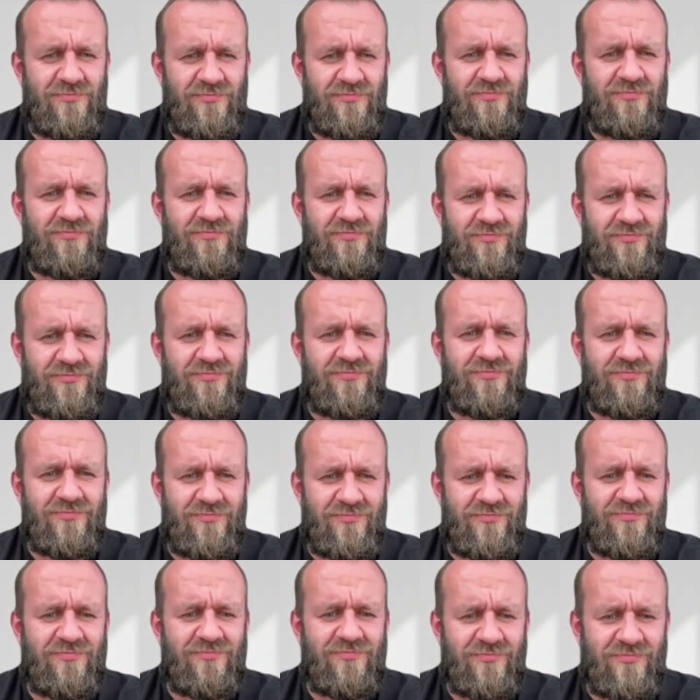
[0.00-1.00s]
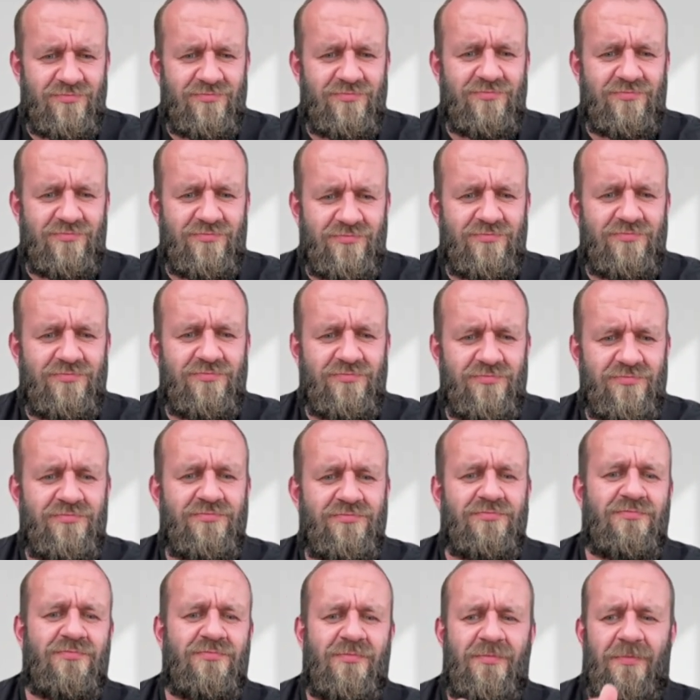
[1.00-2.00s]

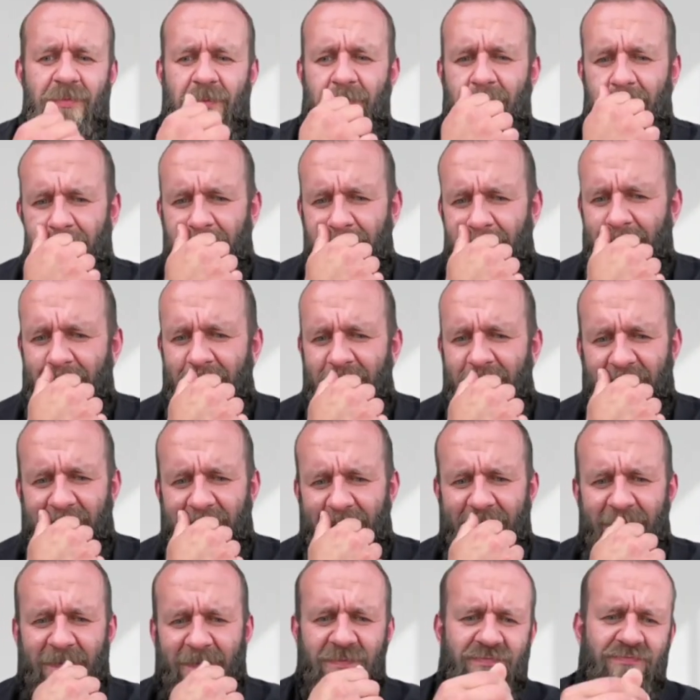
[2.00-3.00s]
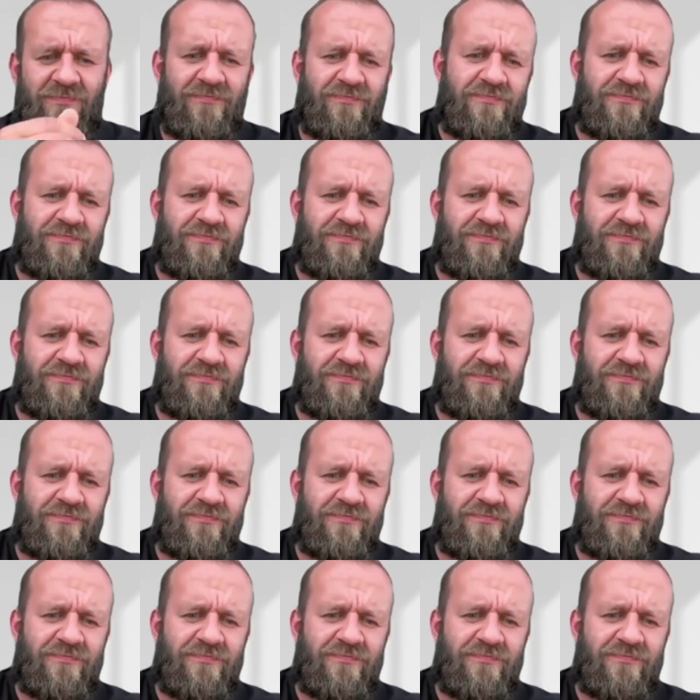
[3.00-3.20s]
This person isn't speaking.